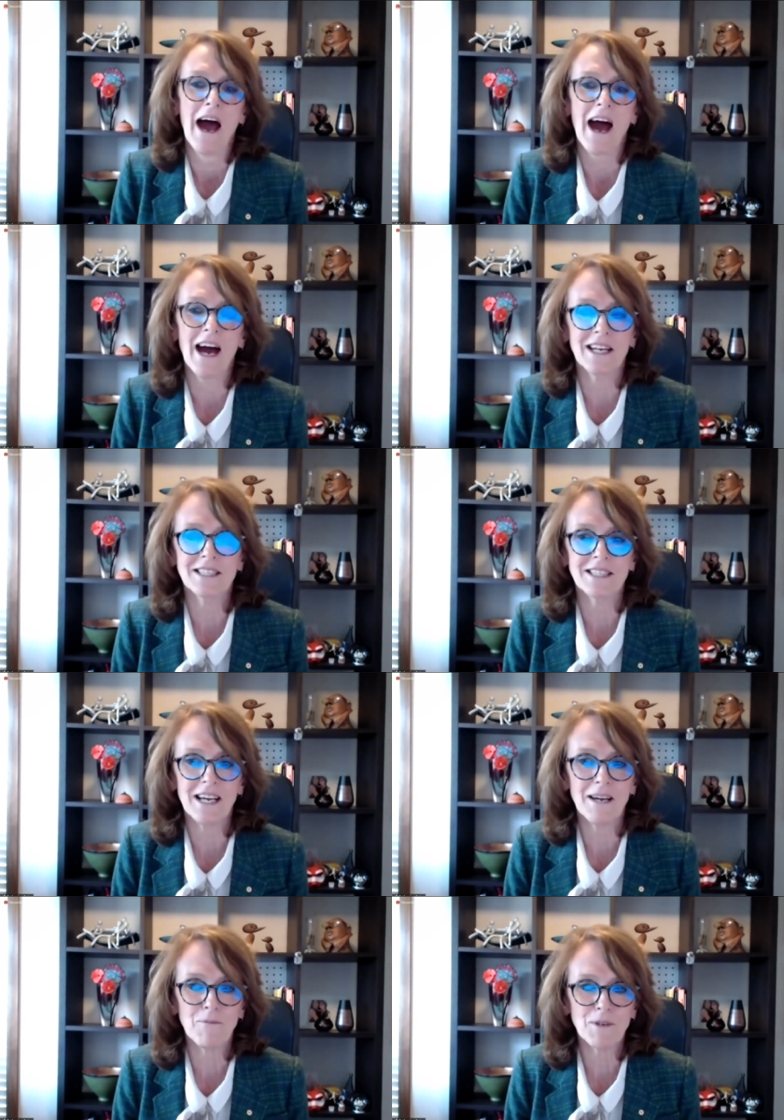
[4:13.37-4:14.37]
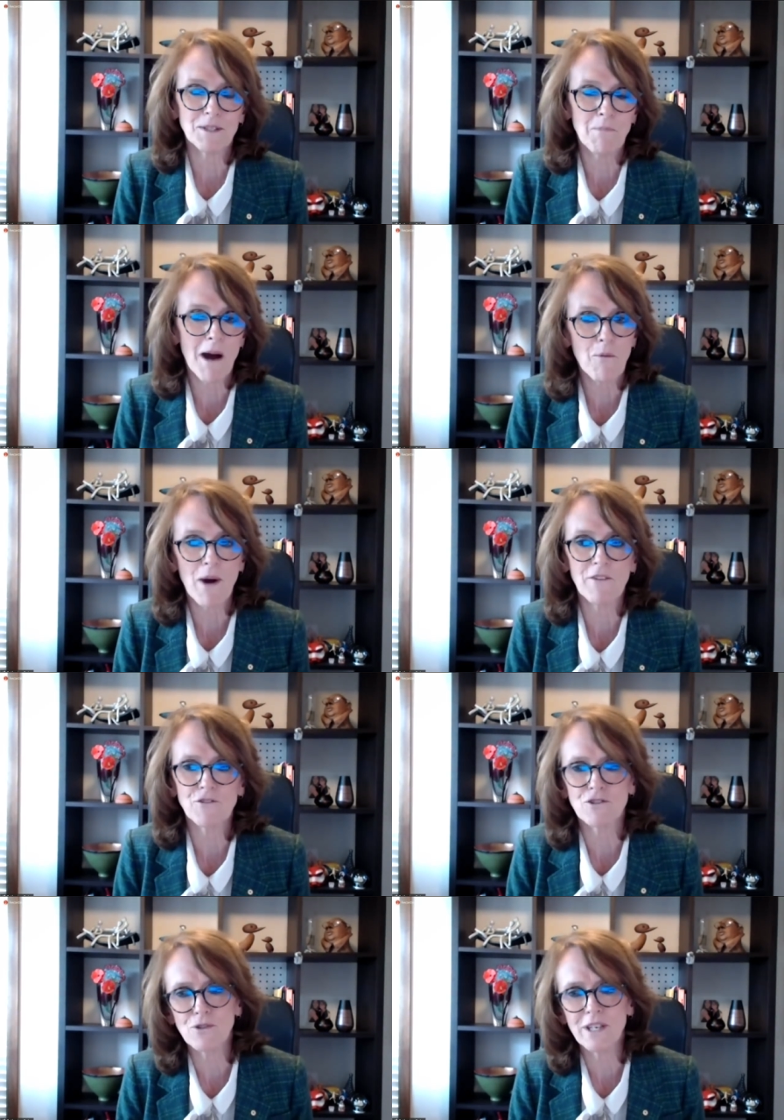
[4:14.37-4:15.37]
And it was my way of
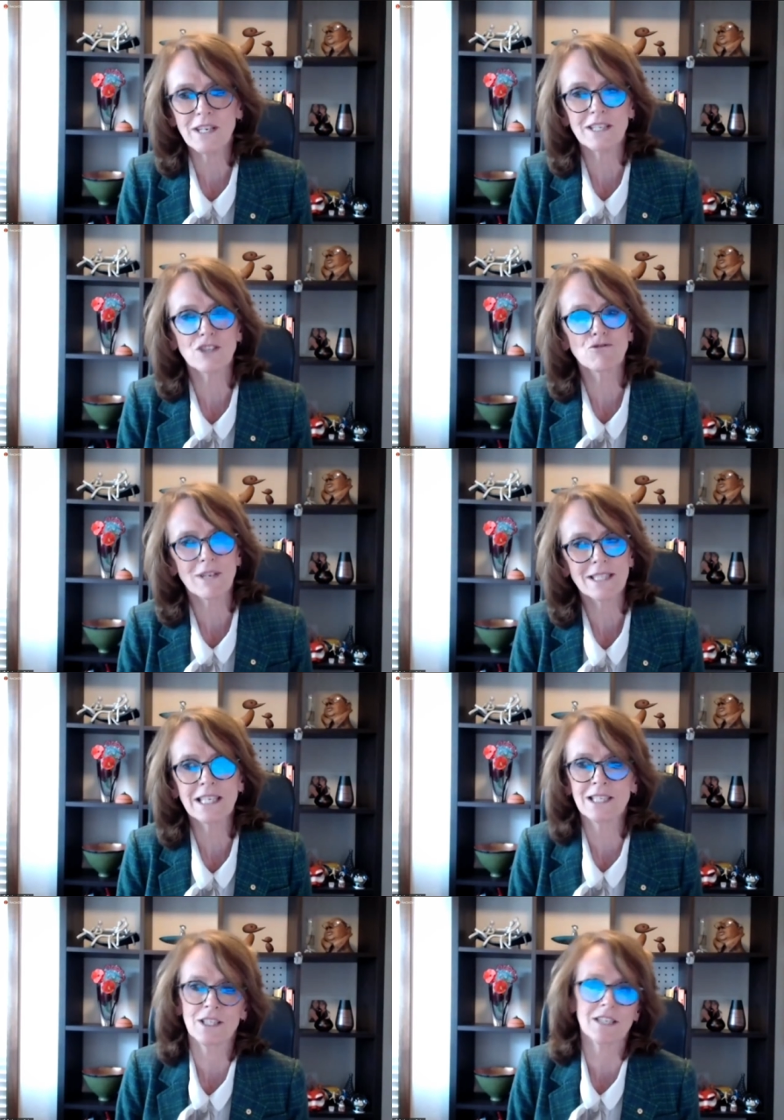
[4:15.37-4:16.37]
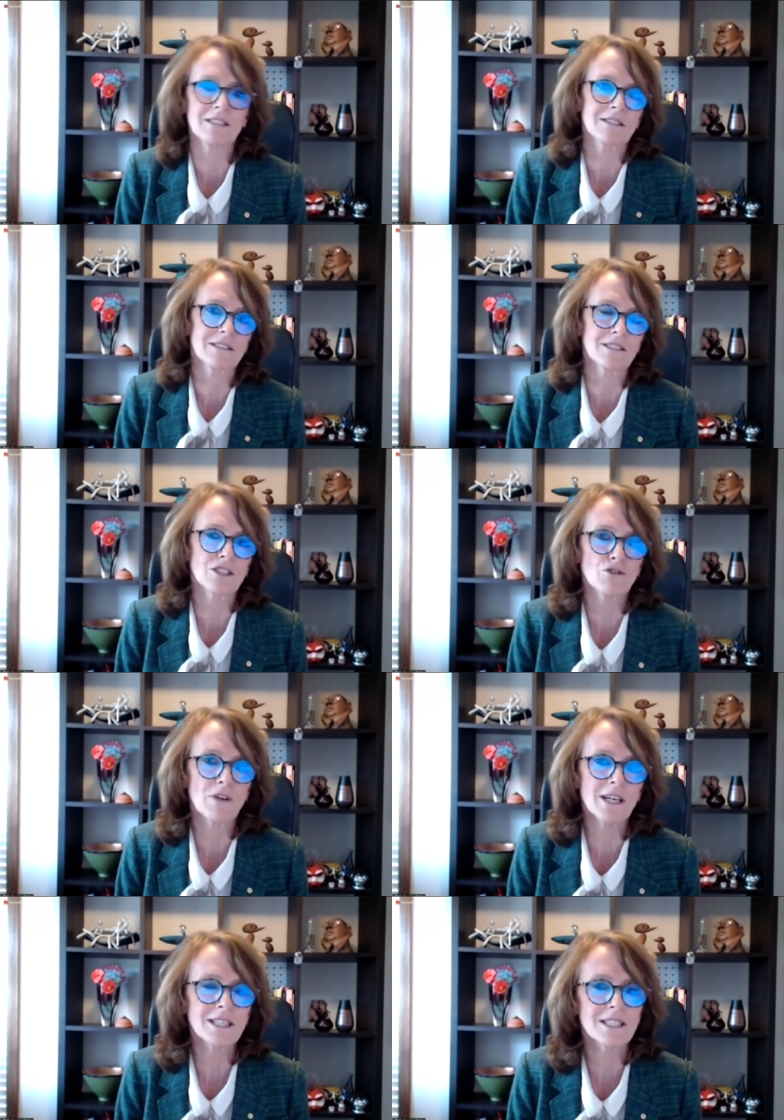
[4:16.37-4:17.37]
looking at addressing injustice and
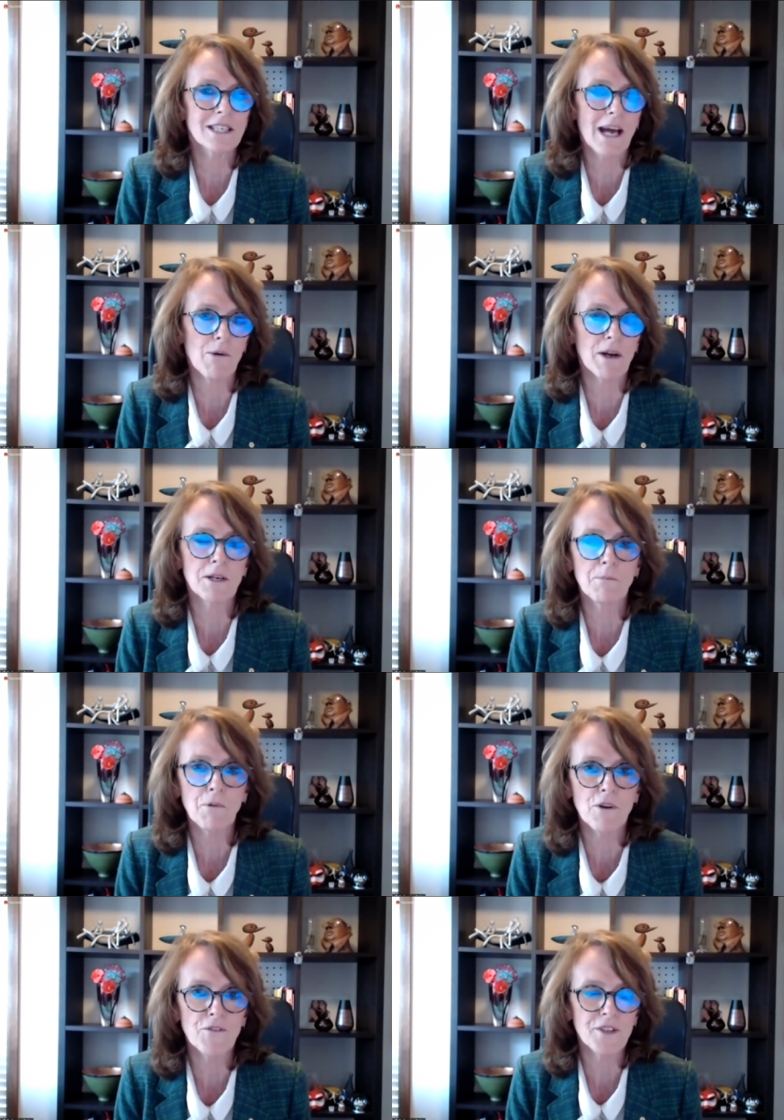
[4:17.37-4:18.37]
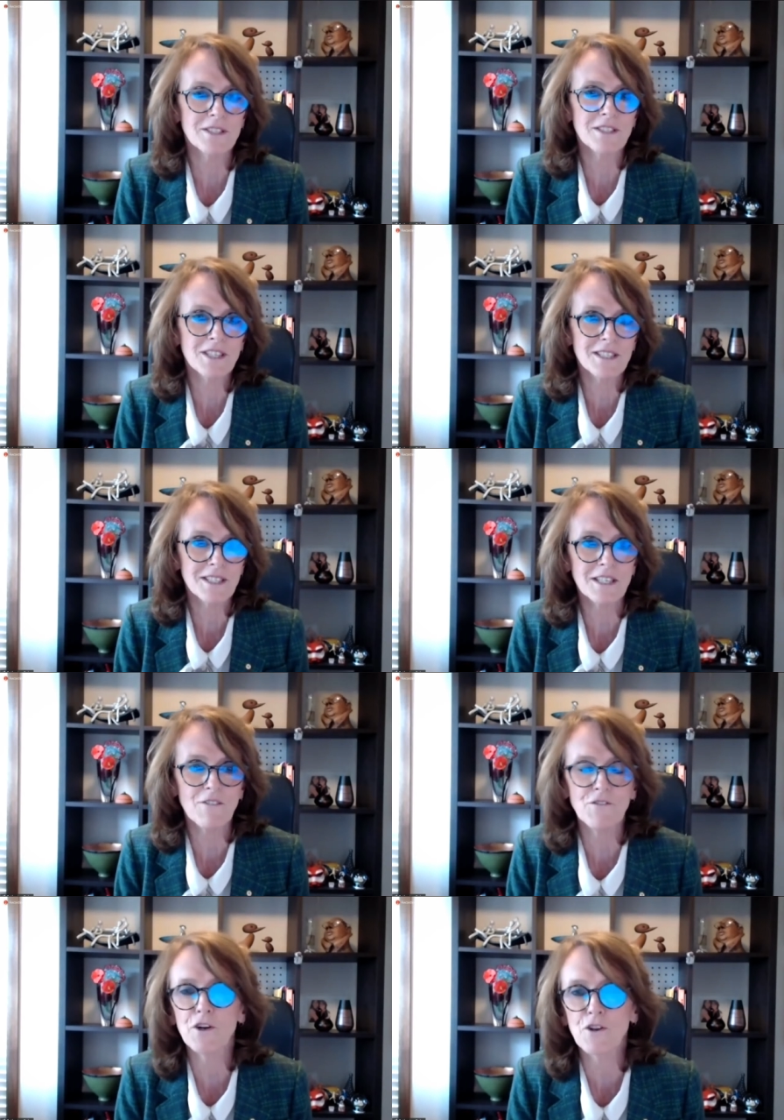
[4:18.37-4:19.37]
trying to see how I can improve things. And you can see a
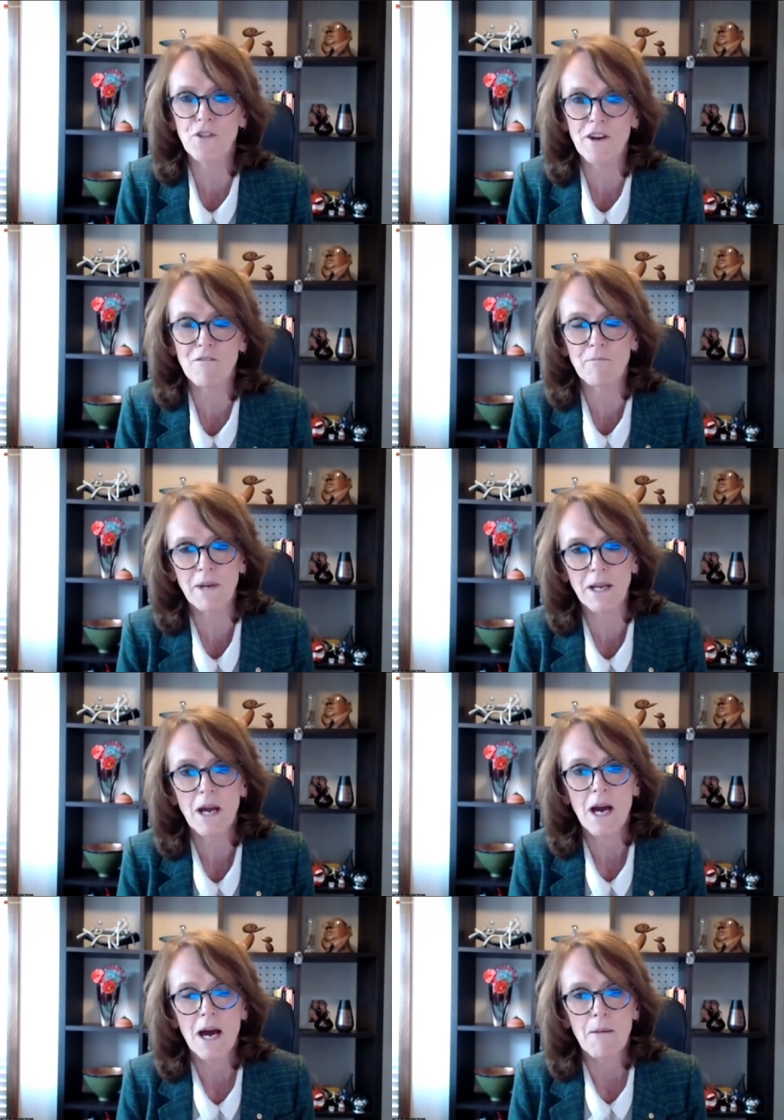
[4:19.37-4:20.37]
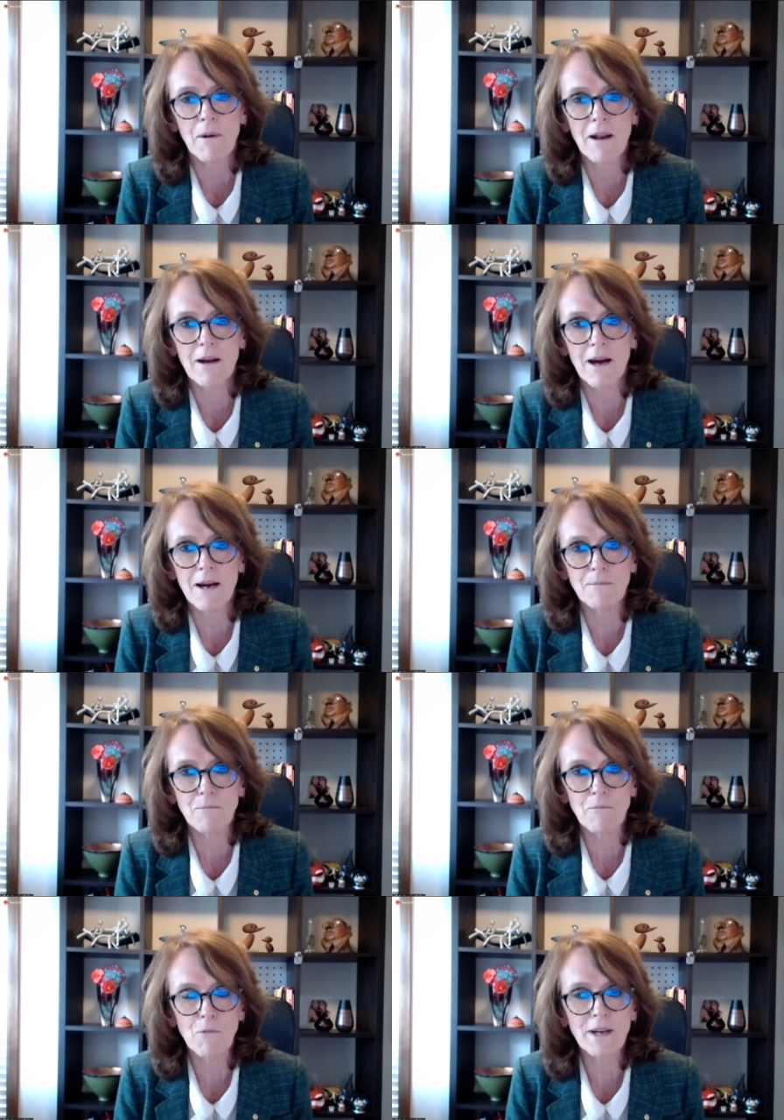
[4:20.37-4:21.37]
photo there of me uh,
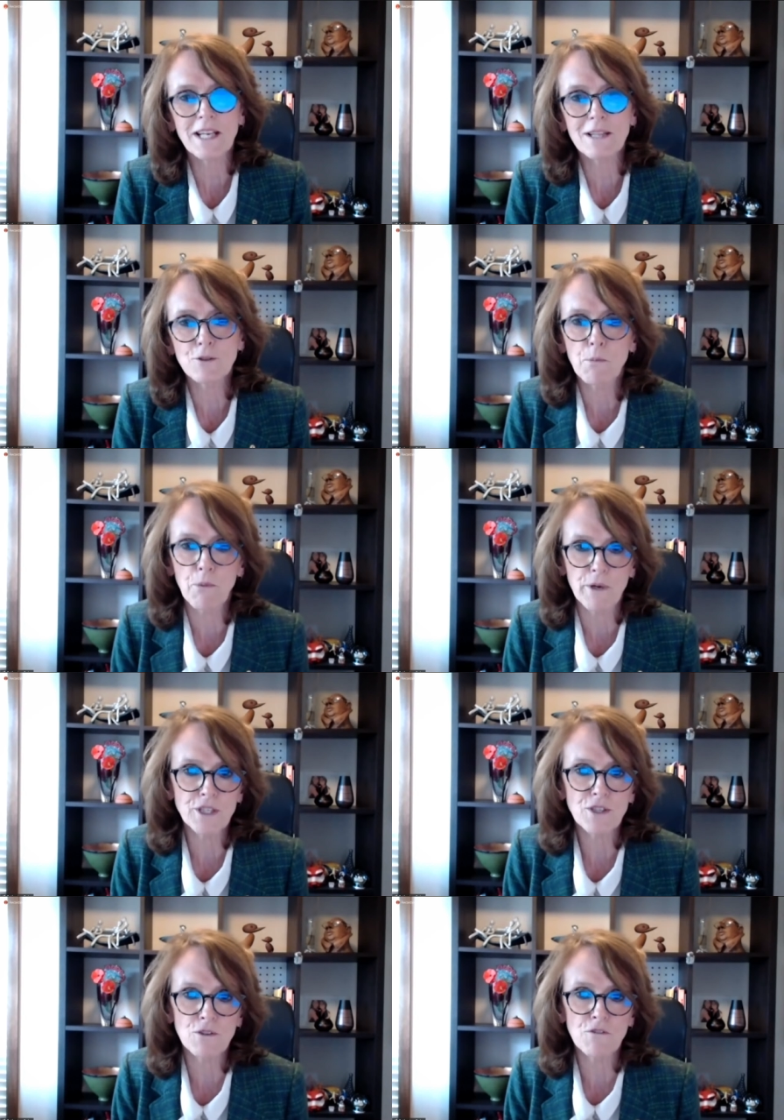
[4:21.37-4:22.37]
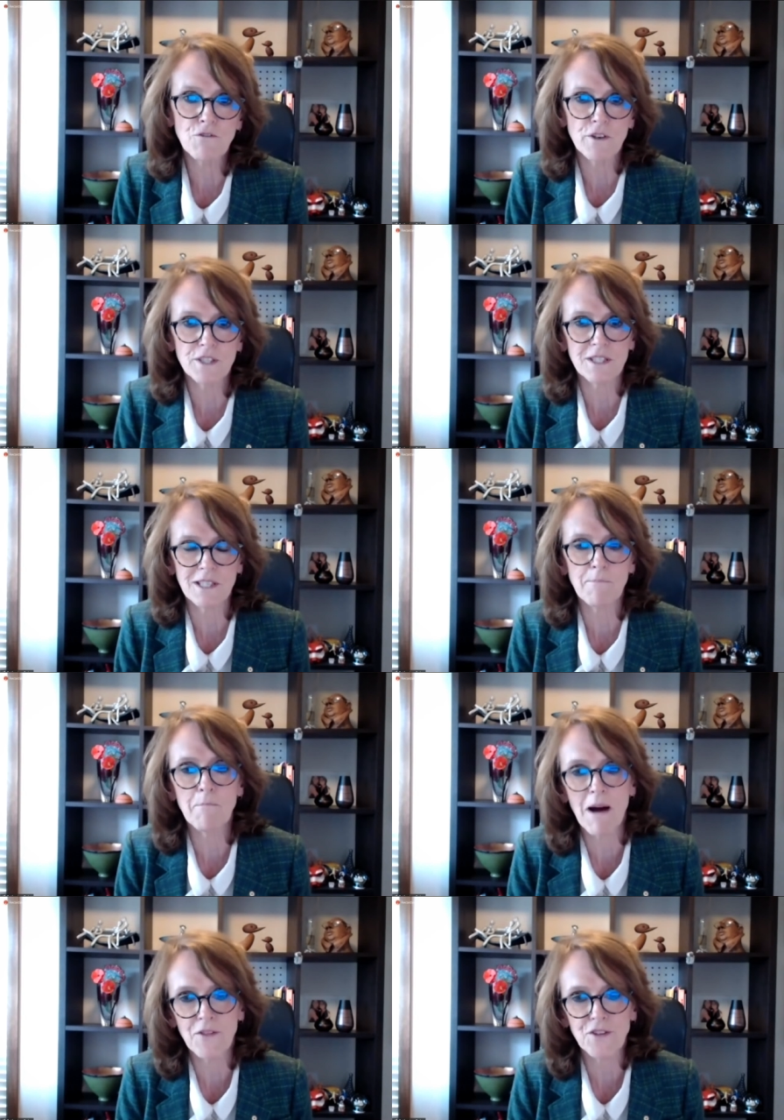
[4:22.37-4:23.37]
running a little preschool for some
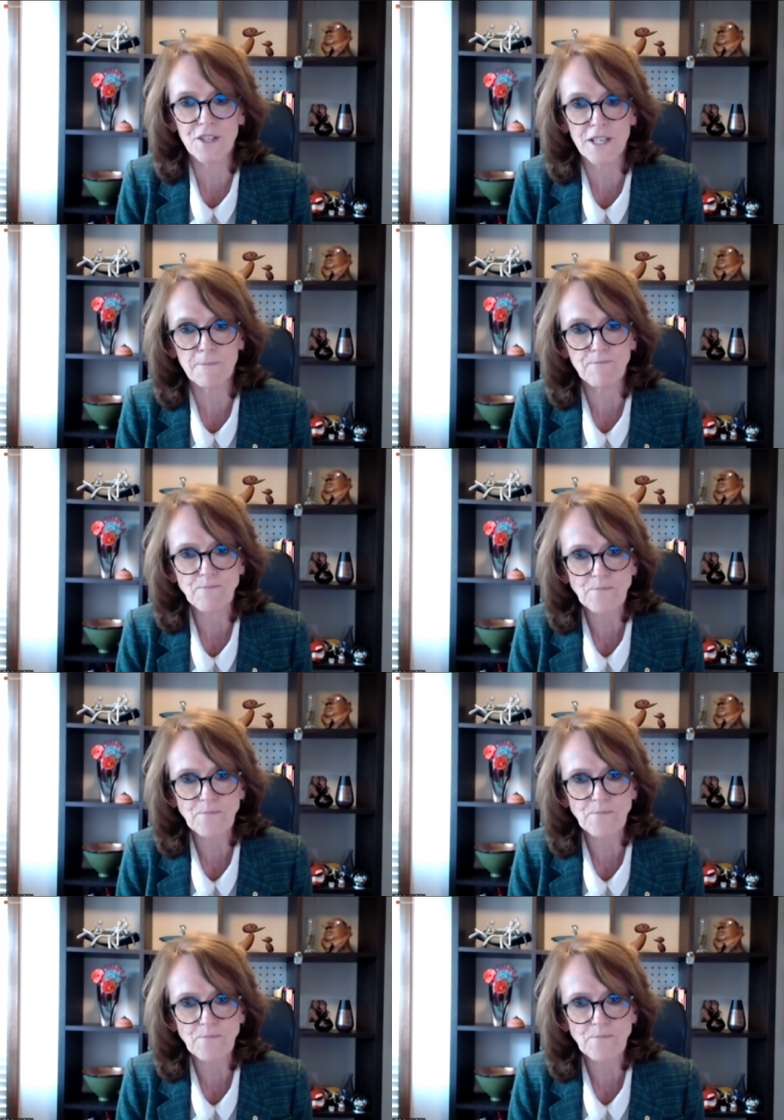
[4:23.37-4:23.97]
months there.